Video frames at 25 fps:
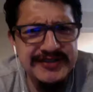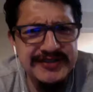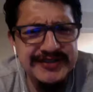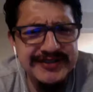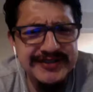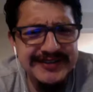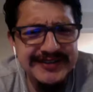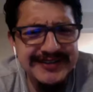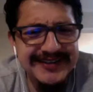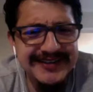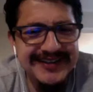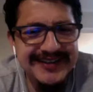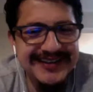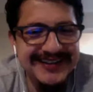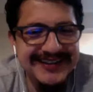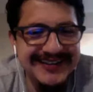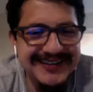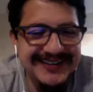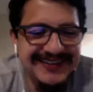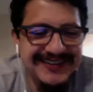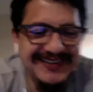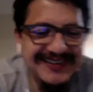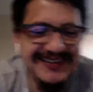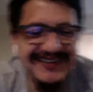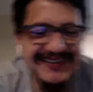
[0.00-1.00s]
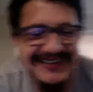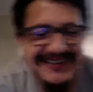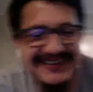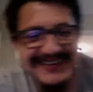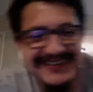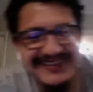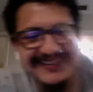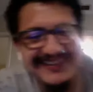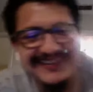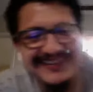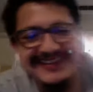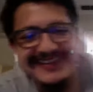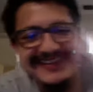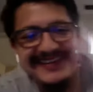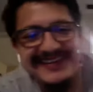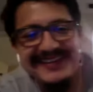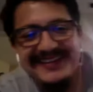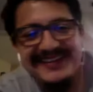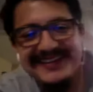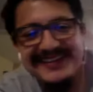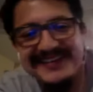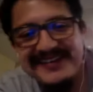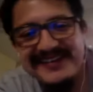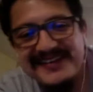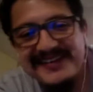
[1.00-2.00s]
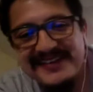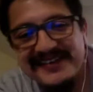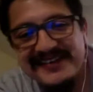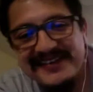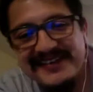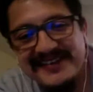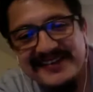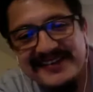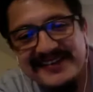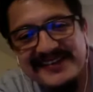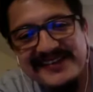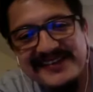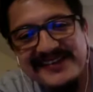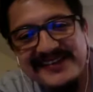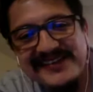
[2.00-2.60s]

because we have no